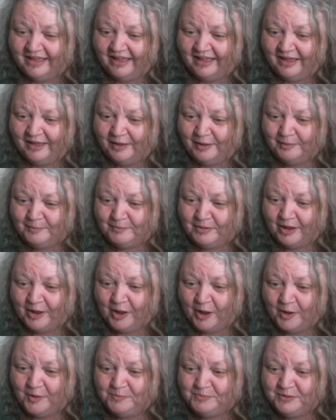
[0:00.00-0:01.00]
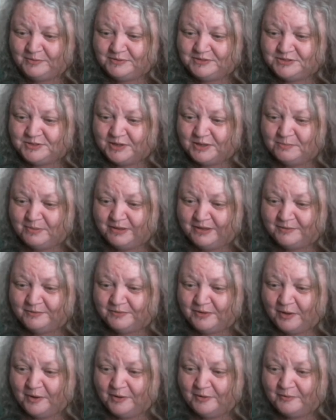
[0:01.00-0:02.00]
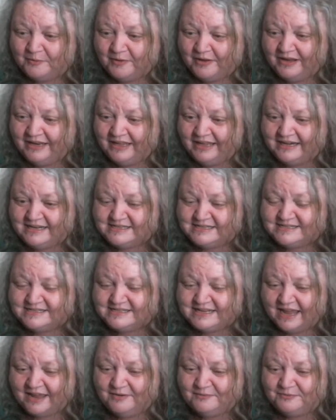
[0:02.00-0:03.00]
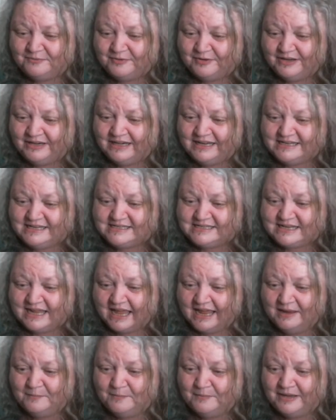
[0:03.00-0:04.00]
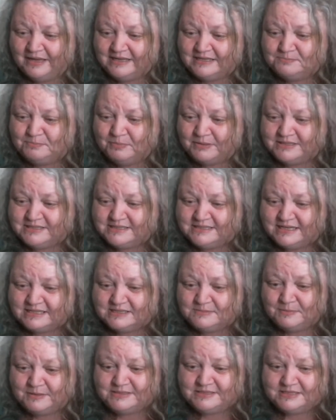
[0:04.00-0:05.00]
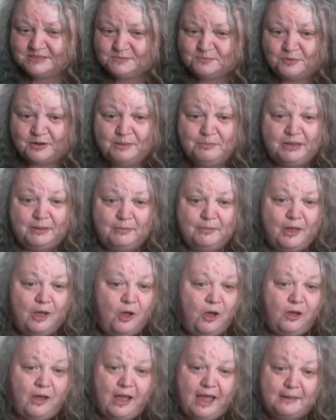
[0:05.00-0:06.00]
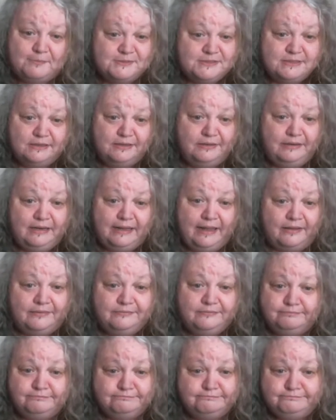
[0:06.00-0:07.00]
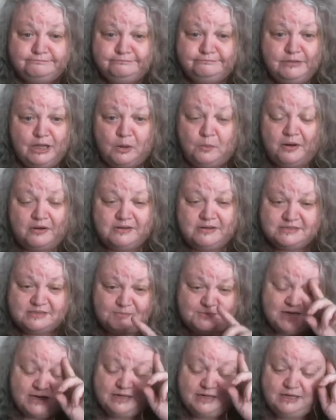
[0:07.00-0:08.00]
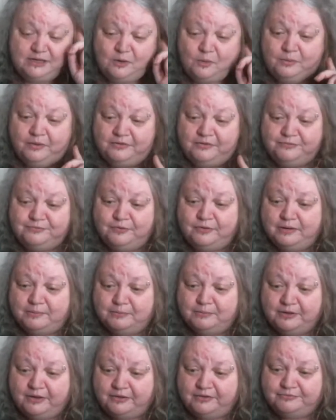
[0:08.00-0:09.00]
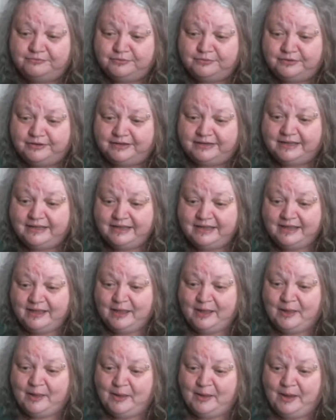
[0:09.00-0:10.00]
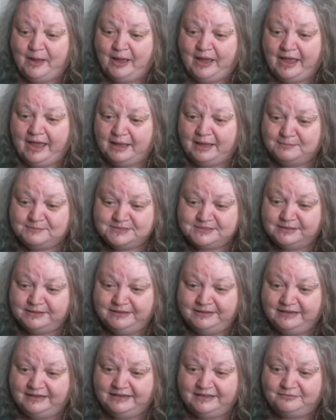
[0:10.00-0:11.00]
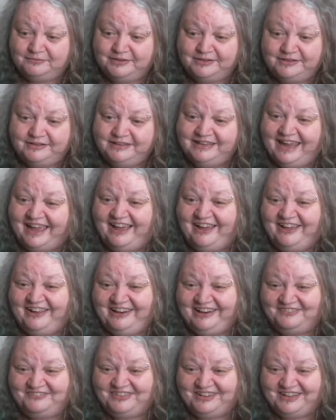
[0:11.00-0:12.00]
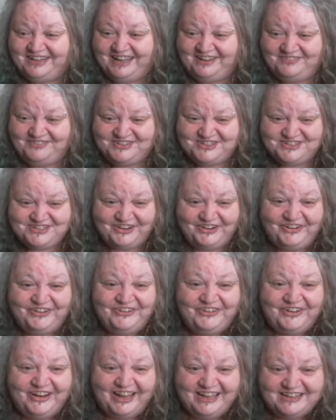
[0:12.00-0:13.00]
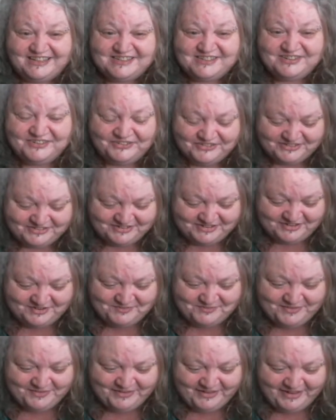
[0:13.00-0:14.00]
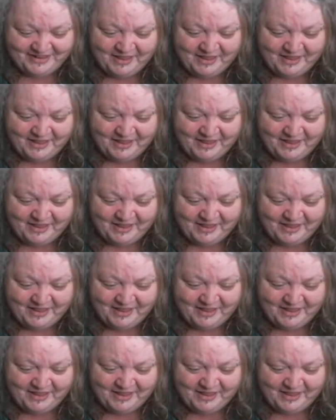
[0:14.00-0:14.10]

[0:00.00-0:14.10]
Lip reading: I hope you enjoy the pickled okra. I'll let it set for at least 8 weeks, but 6 months is premium. Oh, absolutely, hun. No worries. I'm taking your word for it. I'm going for it. Absolutely love it. Yeah, I love the name too. It's awesome.